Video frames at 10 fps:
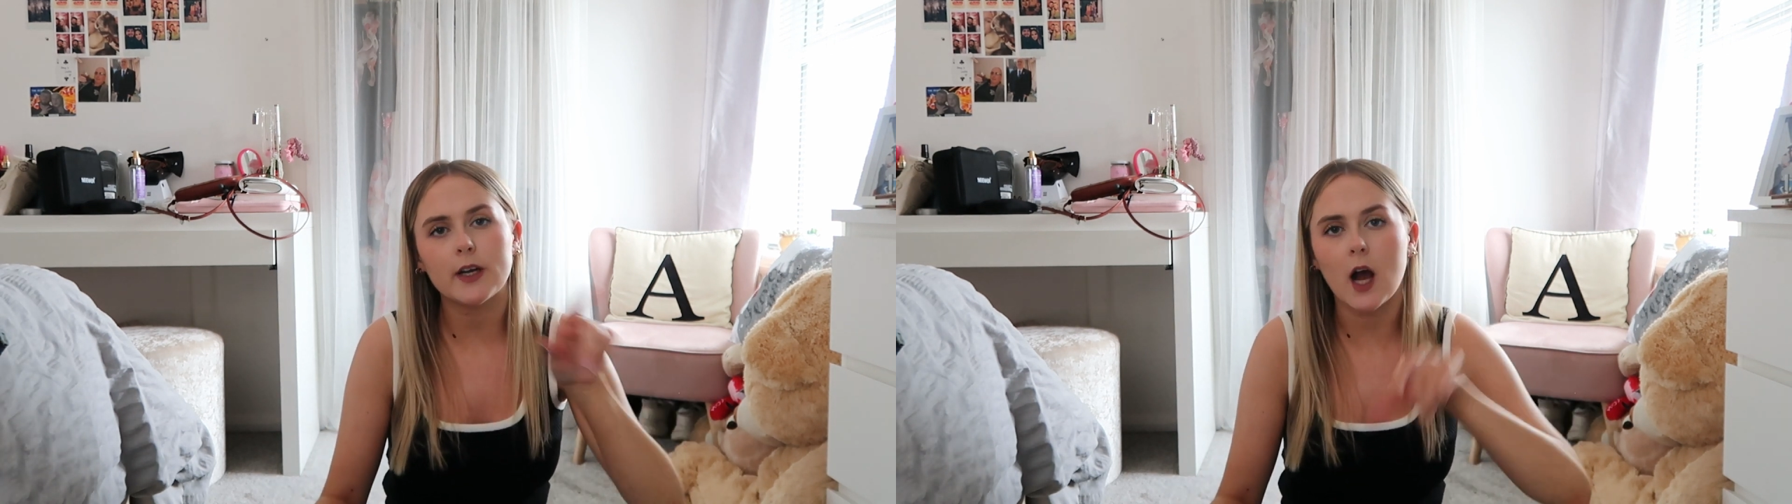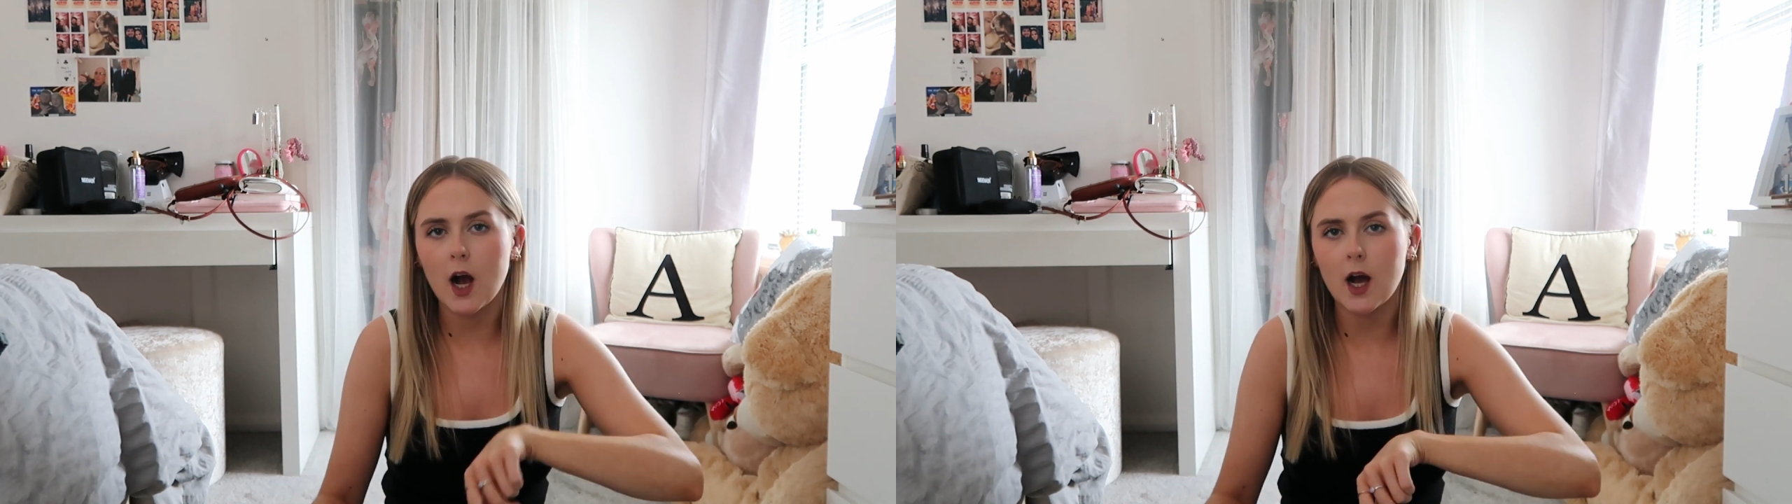
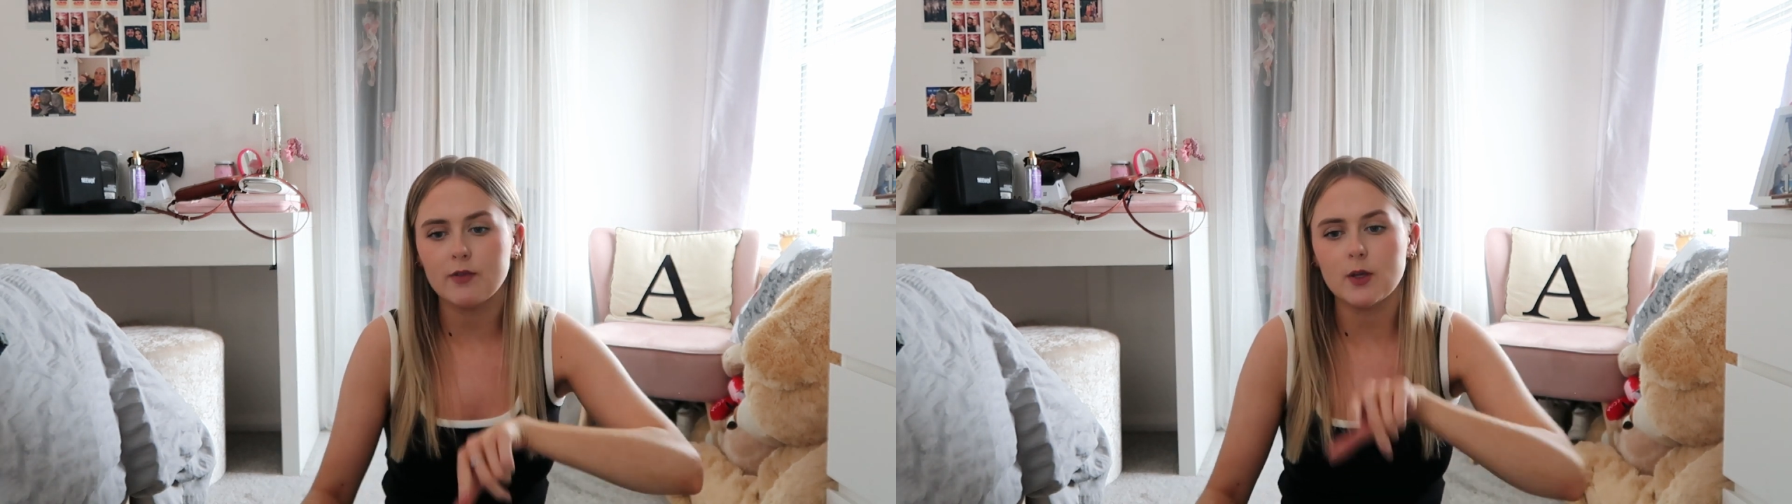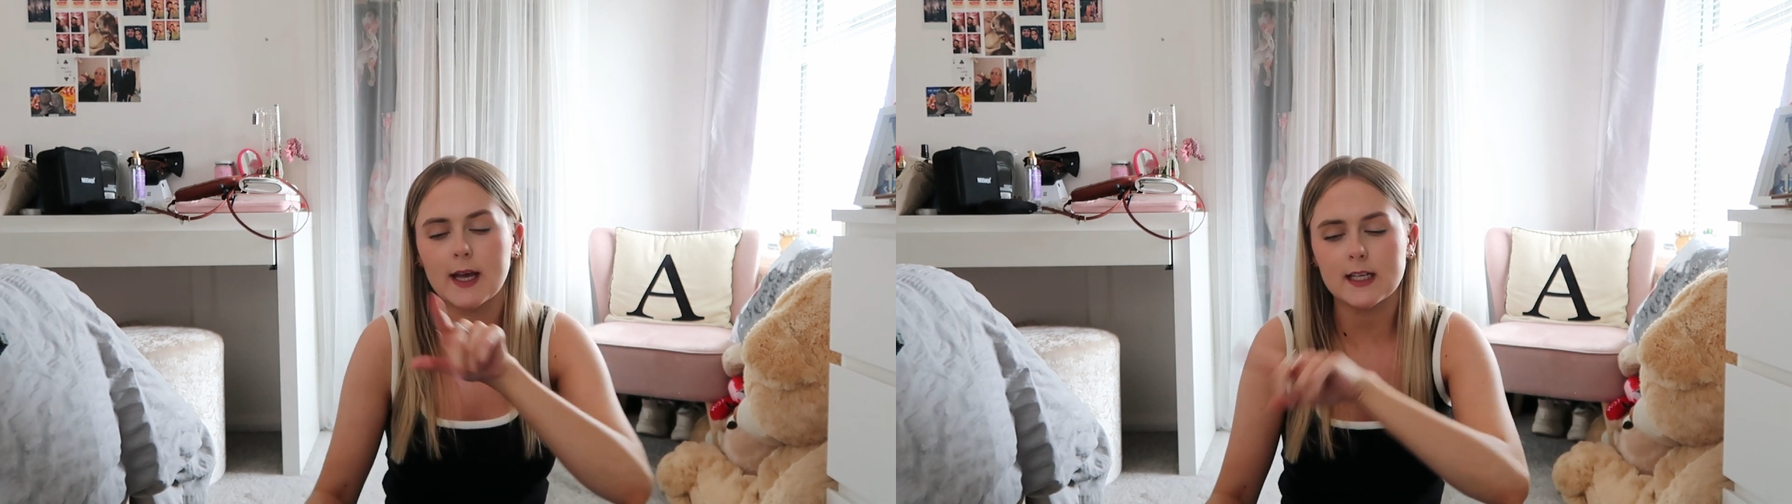and a
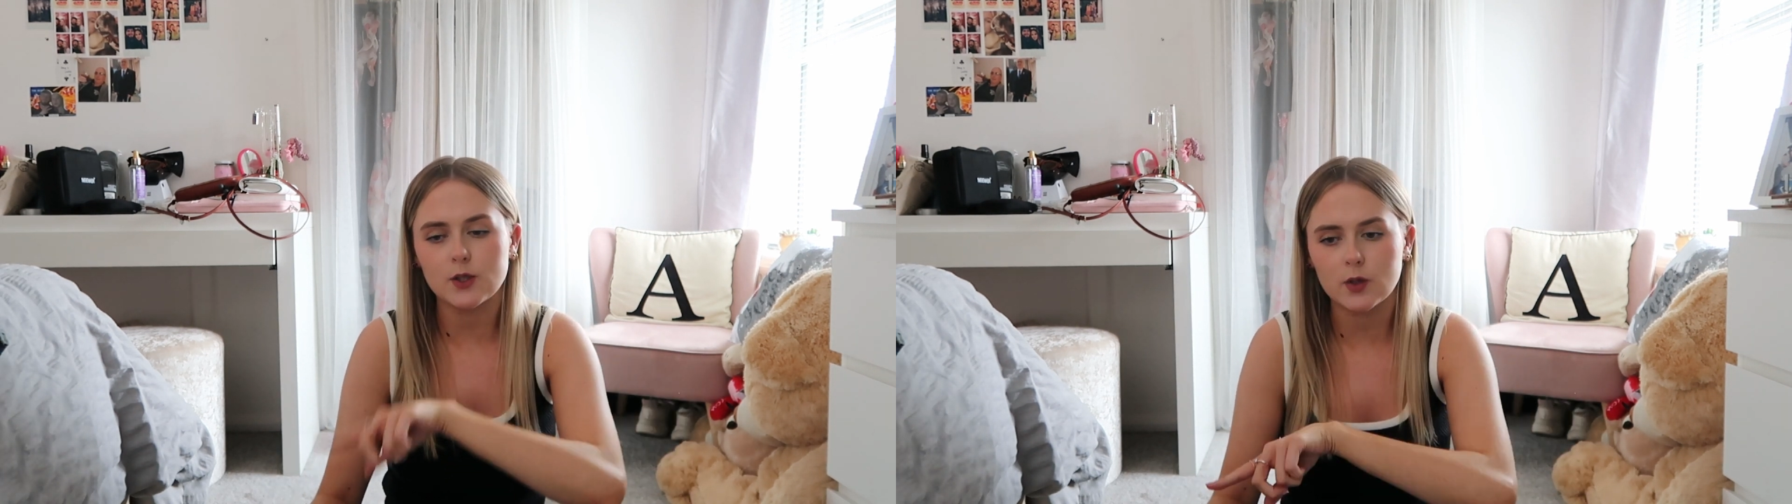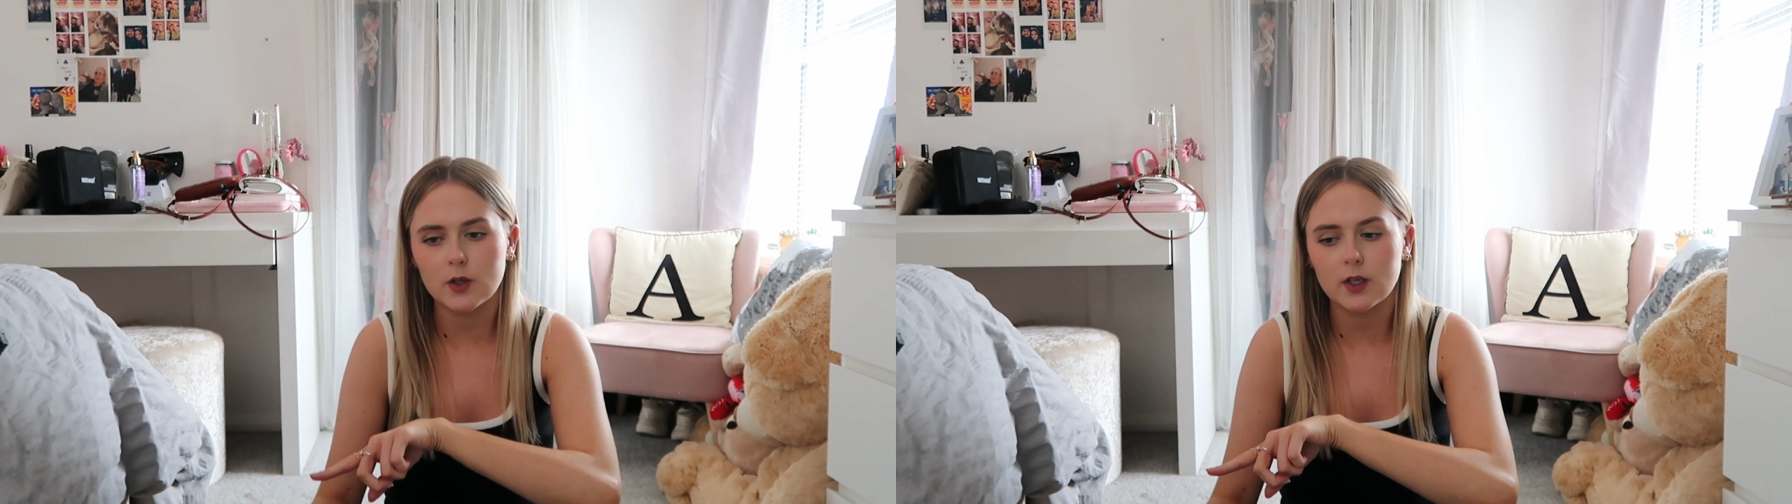half you get
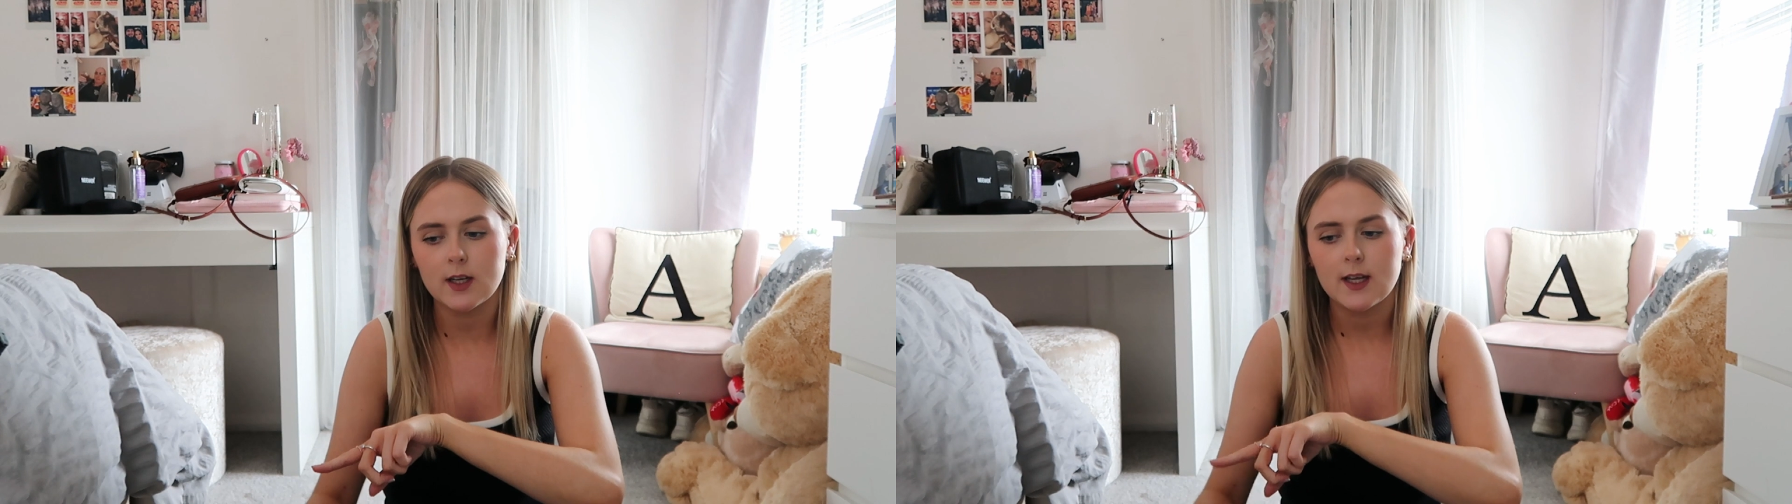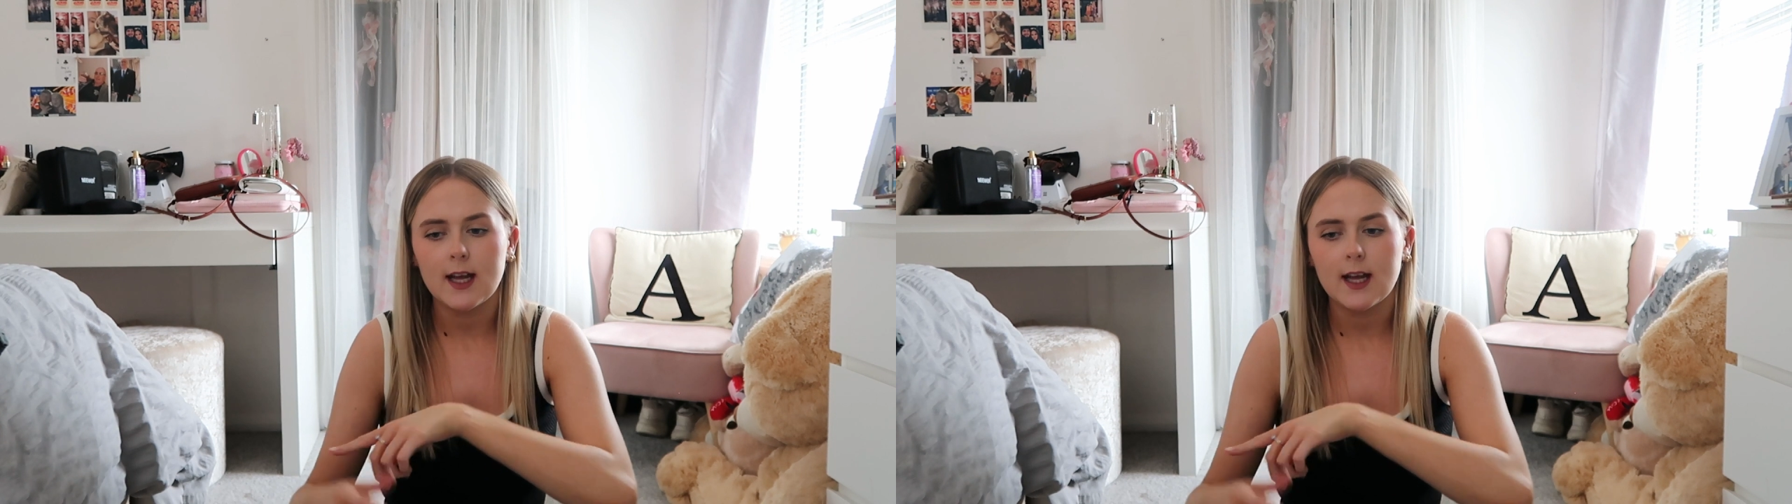it done,